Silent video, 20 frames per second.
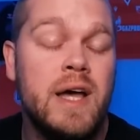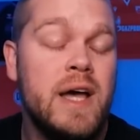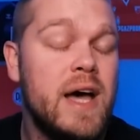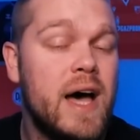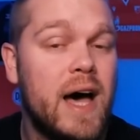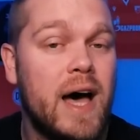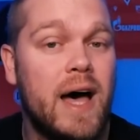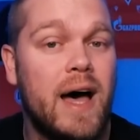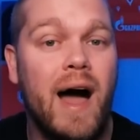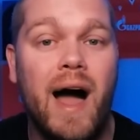
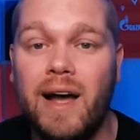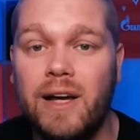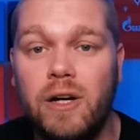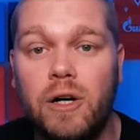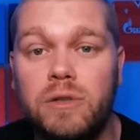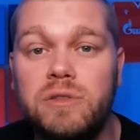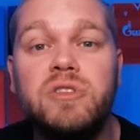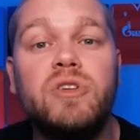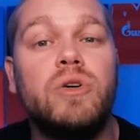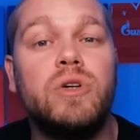and
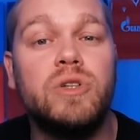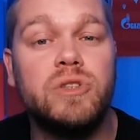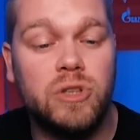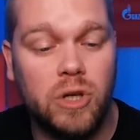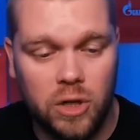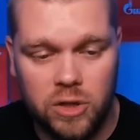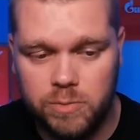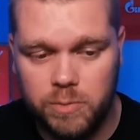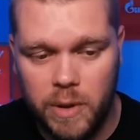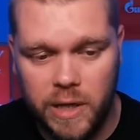goal scorers
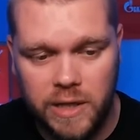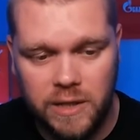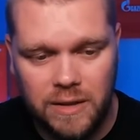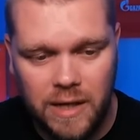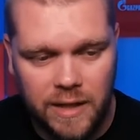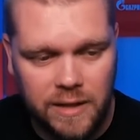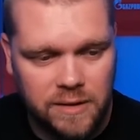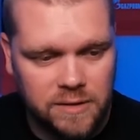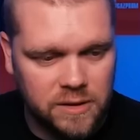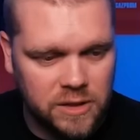cost money,
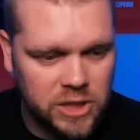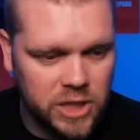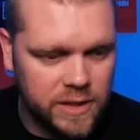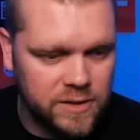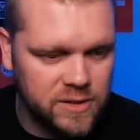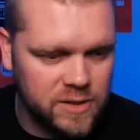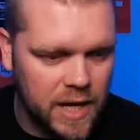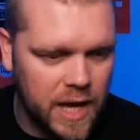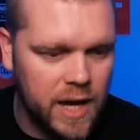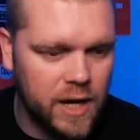ladies and
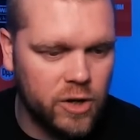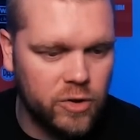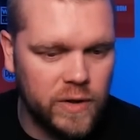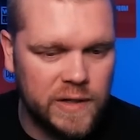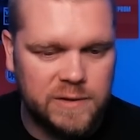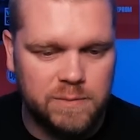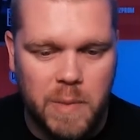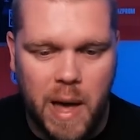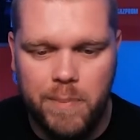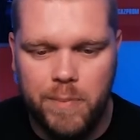gents.
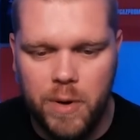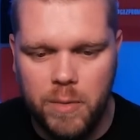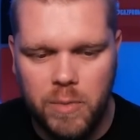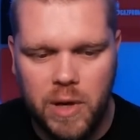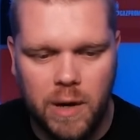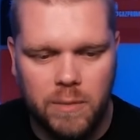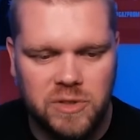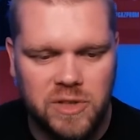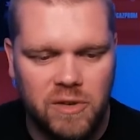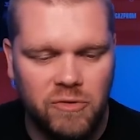Chris Mepham
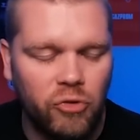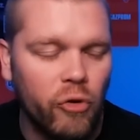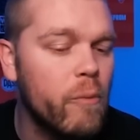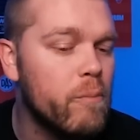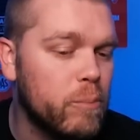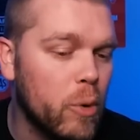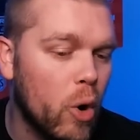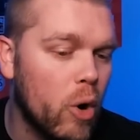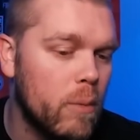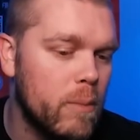comes in from
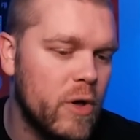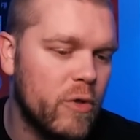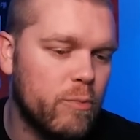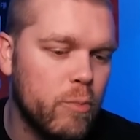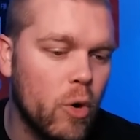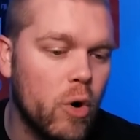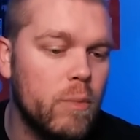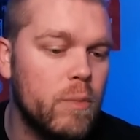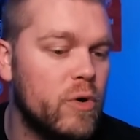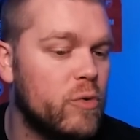Bournemouth.
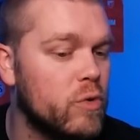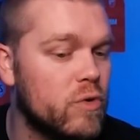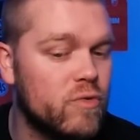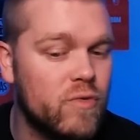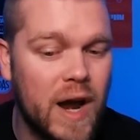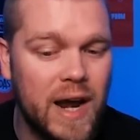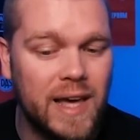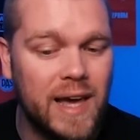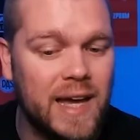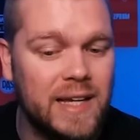Bournemouth were
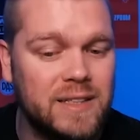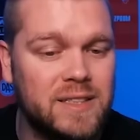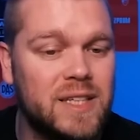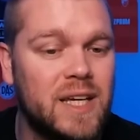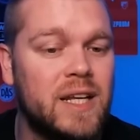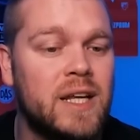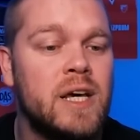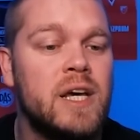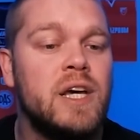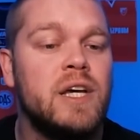
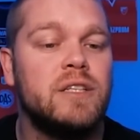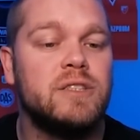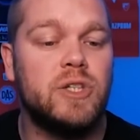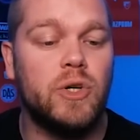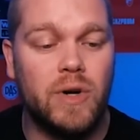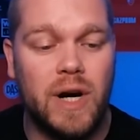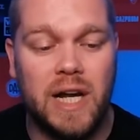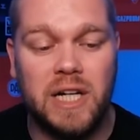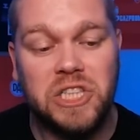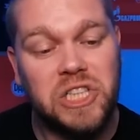relegated, so
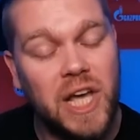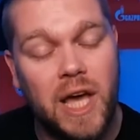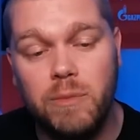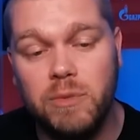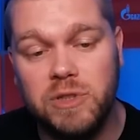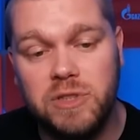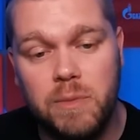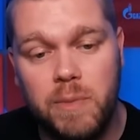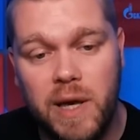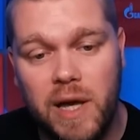we're actually
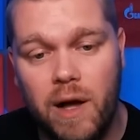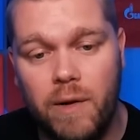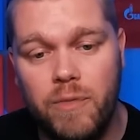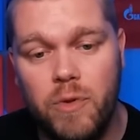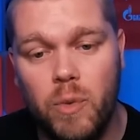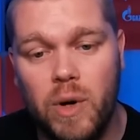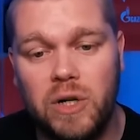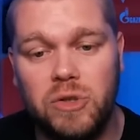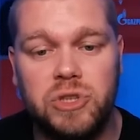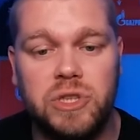able to pick up the
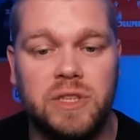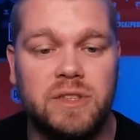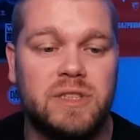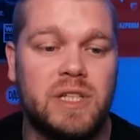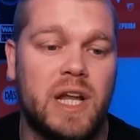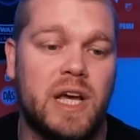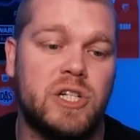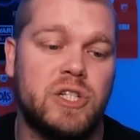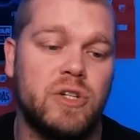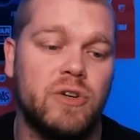Welsh
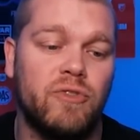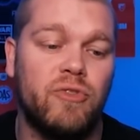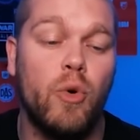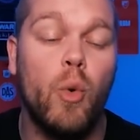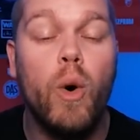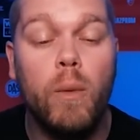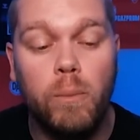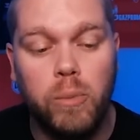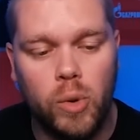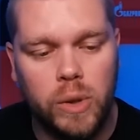international for
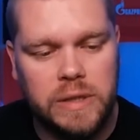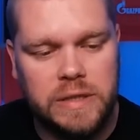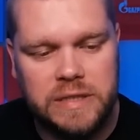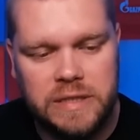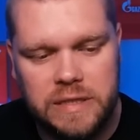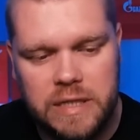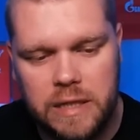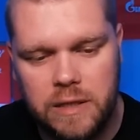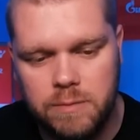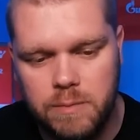
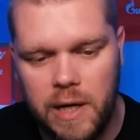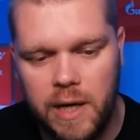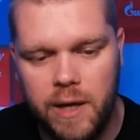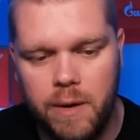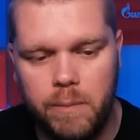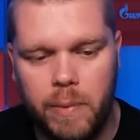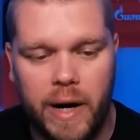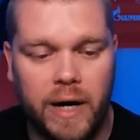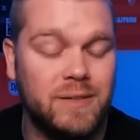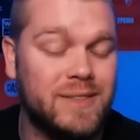£1.6
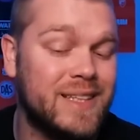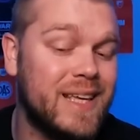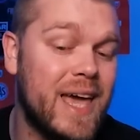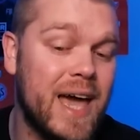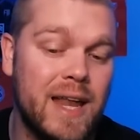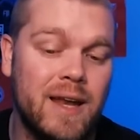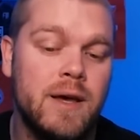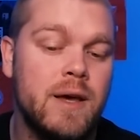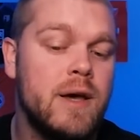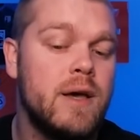million. million.
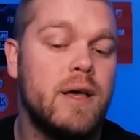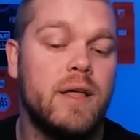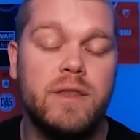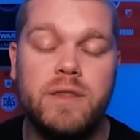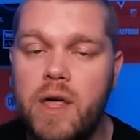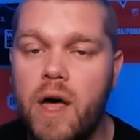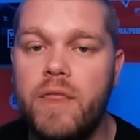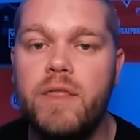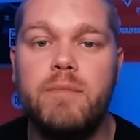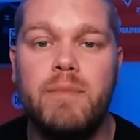Again,
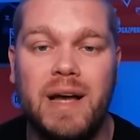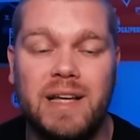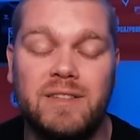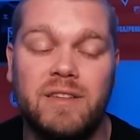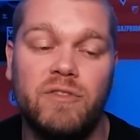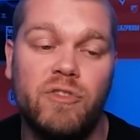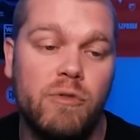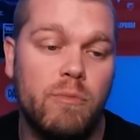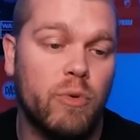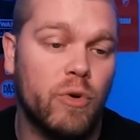another
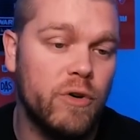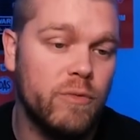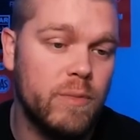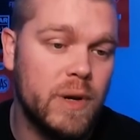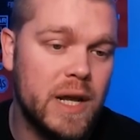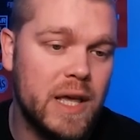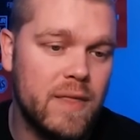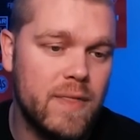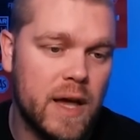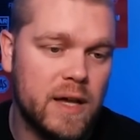massive
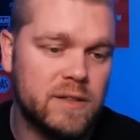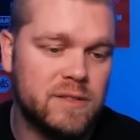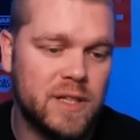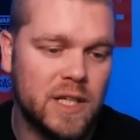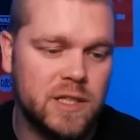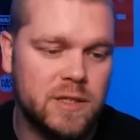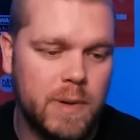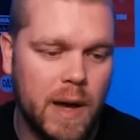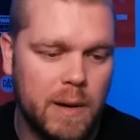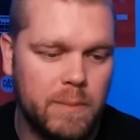improvement in that
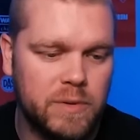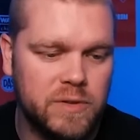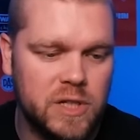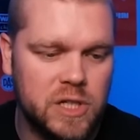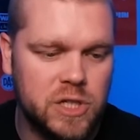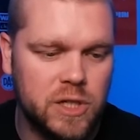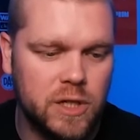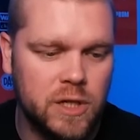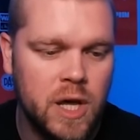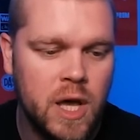centre-back
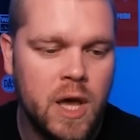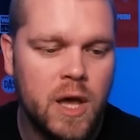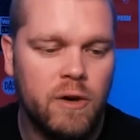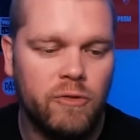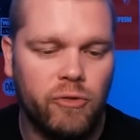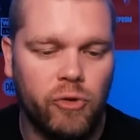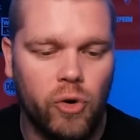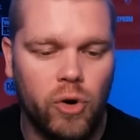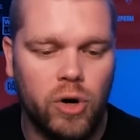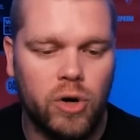position
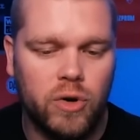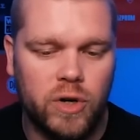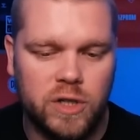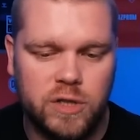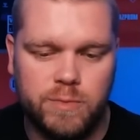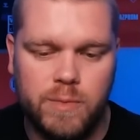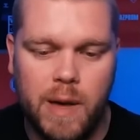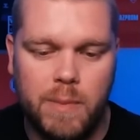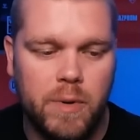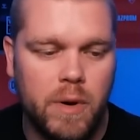for
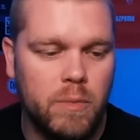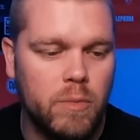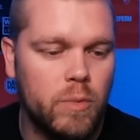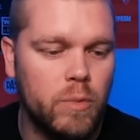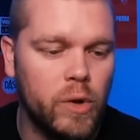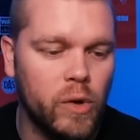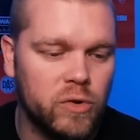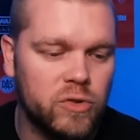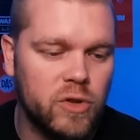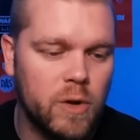Chris Mepham. And
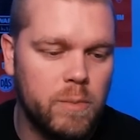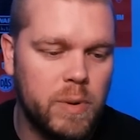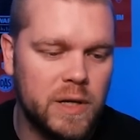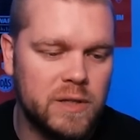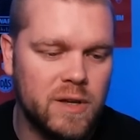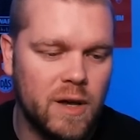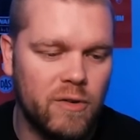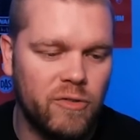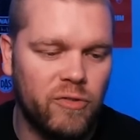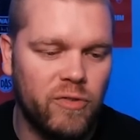we also
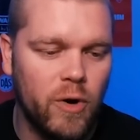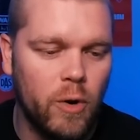picked up Phil